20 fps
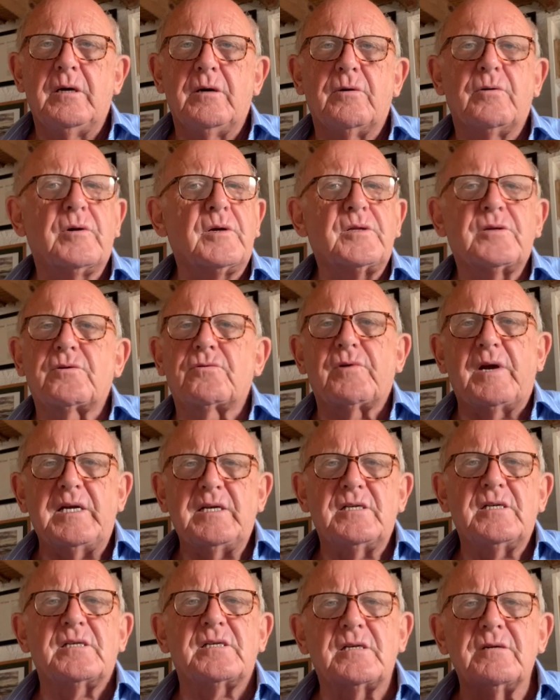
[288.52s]
where the
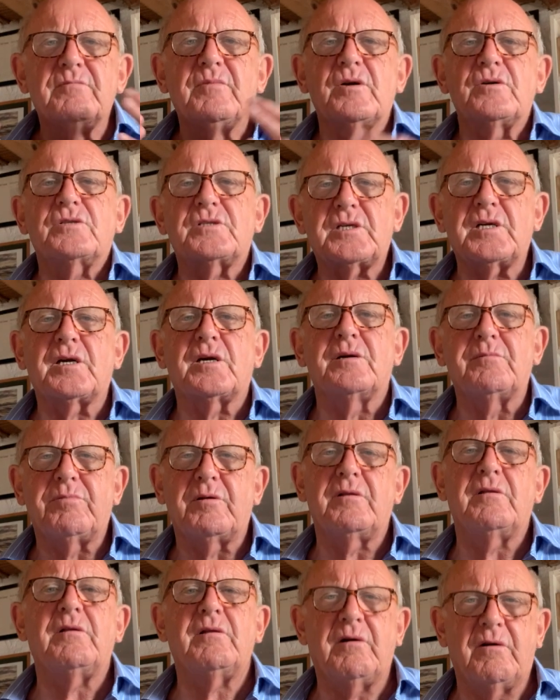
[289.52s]
greatest and most
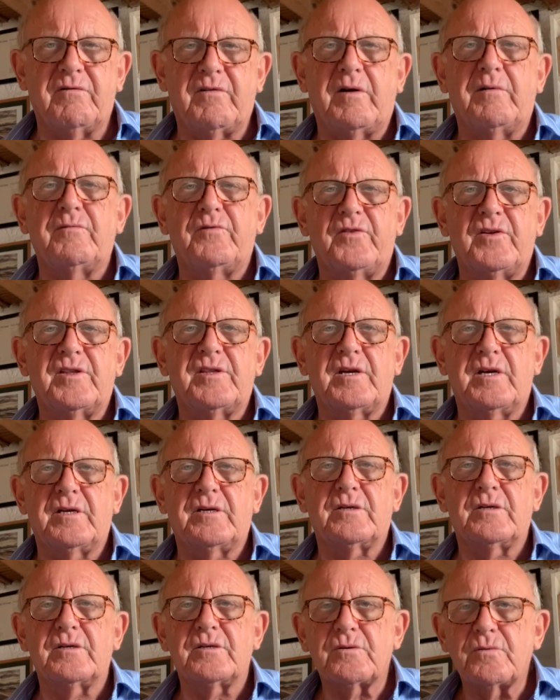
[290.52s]
terrible of
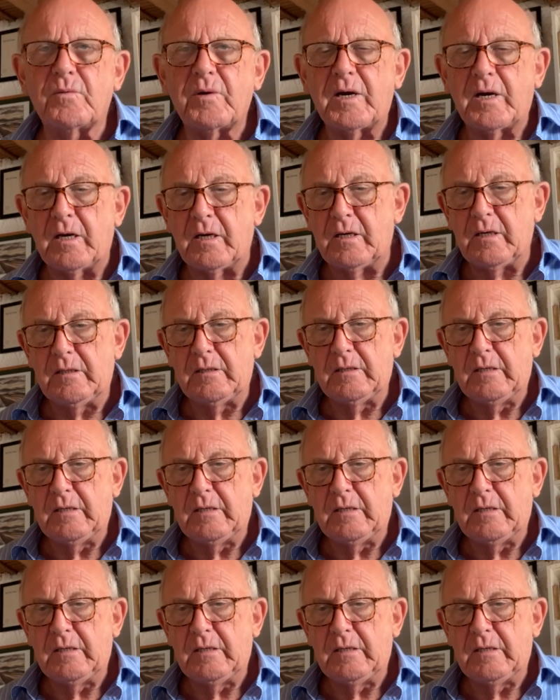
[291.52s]
amphitheatres were.